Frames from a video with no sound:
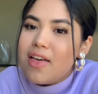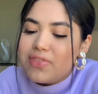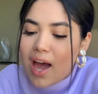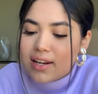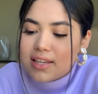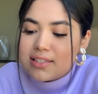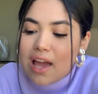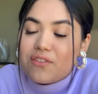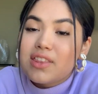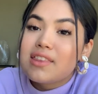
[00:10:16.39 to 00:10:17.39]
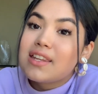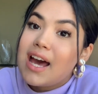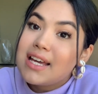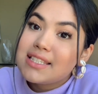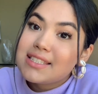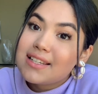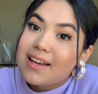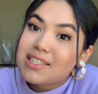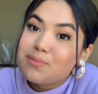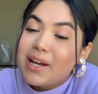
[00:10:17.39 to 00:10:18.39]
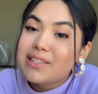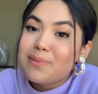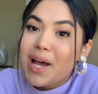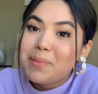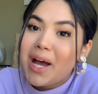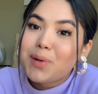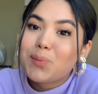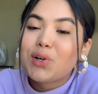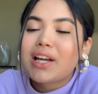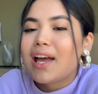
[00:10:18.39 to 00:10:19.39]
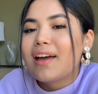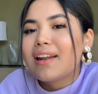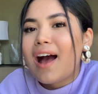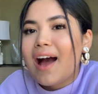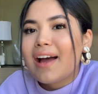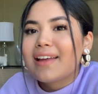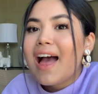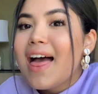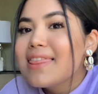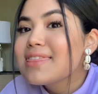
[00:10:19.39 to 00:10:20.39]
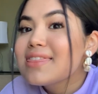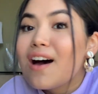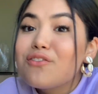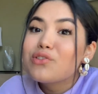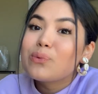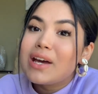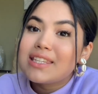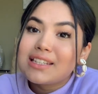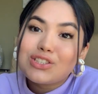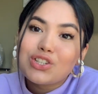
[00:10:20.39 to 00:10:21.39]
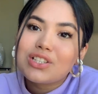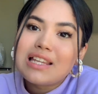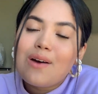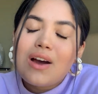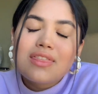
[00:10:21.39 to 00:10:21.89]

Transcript: That is everything that I did to customize my MacBook, and I love the way that it turned out.